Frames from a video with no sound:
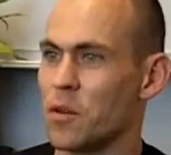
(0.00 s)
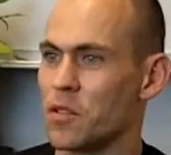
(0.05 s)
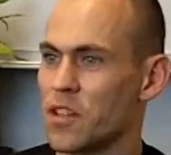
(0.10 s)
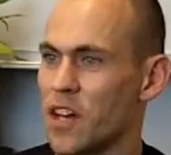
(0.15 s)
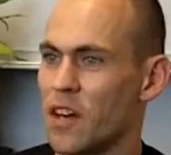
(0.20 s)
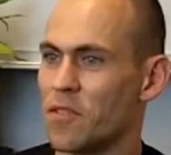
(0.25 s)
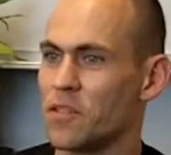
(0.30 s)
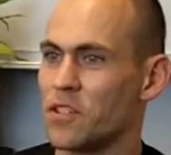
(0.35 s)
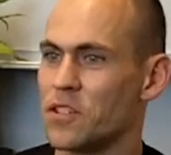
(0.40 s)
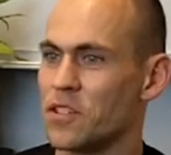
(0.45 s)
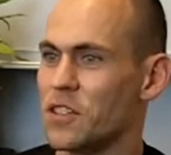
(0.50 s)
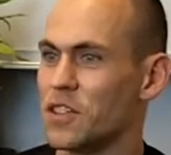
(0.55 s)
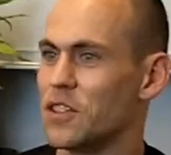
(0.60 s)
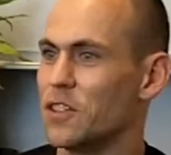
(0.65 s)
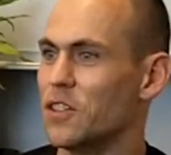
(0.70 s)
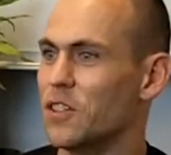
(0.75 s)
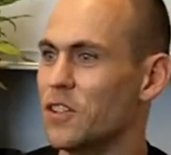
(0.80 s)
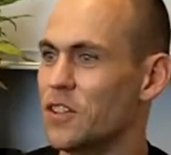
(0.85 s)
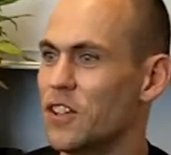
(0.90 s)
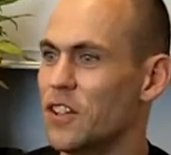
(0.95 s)
almost every
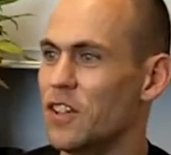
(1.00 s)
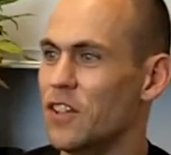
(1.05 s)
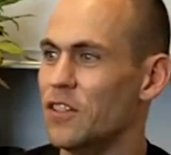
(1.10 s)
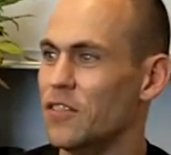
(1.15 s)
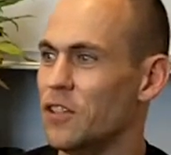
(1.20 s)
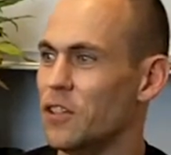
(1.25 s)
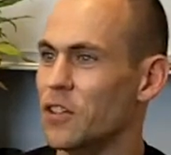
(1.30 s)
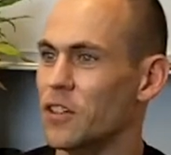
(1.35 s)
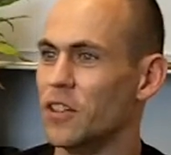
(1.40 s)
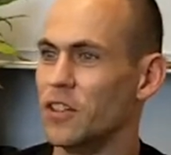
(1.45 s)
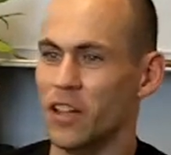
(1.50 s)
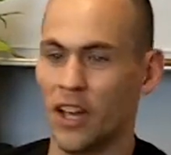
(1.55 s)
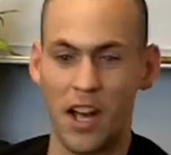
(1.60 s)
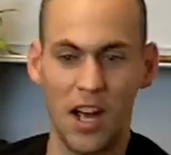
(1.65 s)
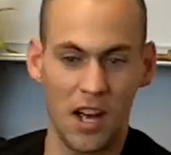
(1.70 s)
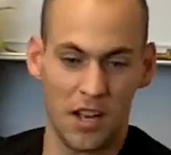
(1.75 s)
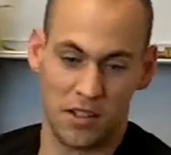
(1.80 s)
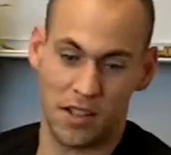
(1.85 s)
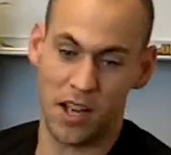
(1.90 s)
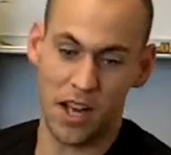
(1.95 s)
single field.
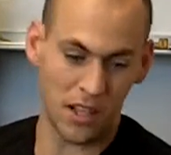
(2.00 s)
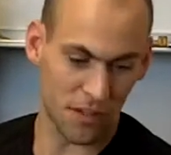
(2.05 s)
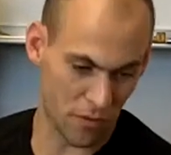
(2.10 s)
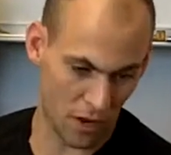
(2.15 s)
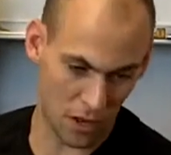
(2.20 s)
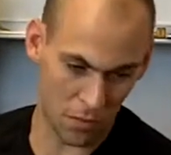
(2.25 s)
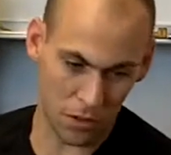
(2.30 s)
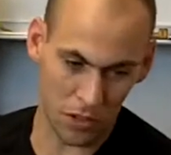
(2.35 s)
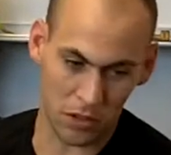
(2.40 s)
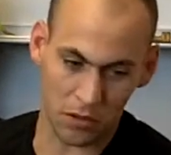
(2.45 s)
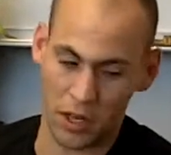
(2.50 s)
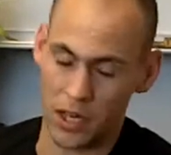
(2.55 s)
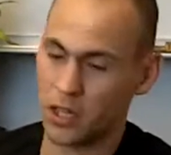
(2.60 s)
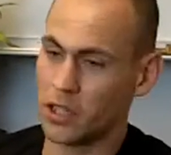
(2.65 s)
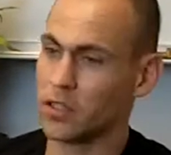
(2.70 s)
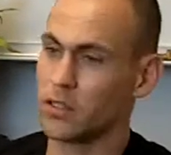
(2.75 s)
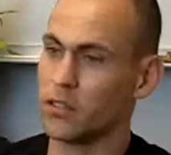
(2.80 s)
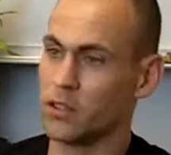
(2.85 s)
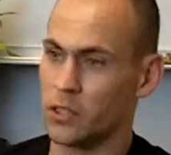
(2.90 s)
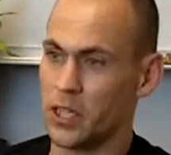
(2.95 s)
Yeah, that's volleyball training.